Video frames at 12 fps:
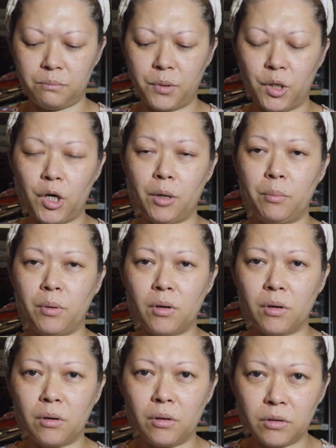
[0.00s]

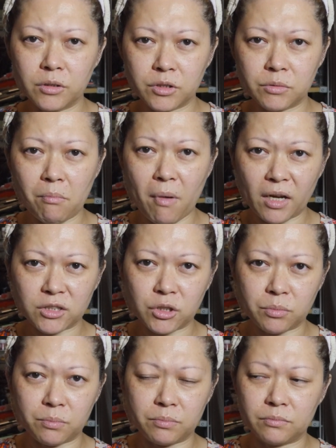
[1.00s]
purple
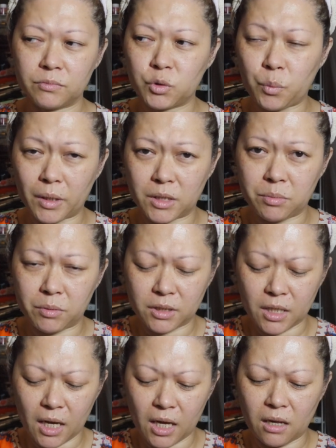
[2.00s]
smashed sweet
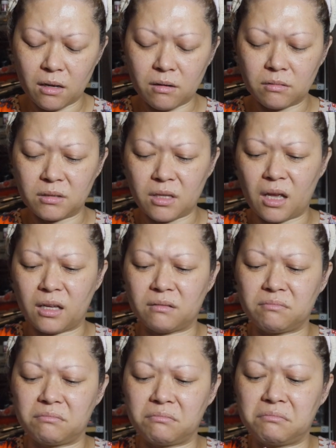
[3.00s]
potatoes, like
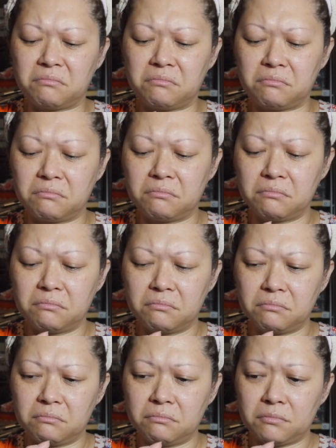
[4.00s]

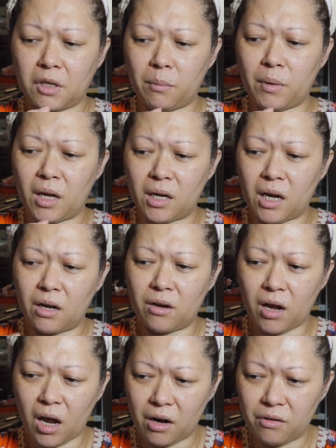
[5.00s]
maybe another
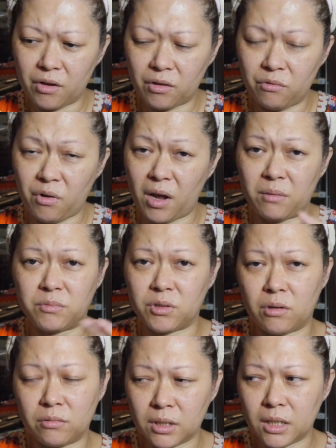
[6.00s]
100 grams
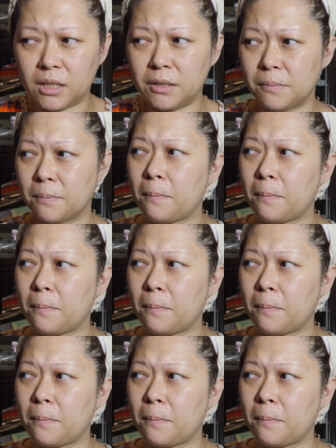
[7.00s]
only.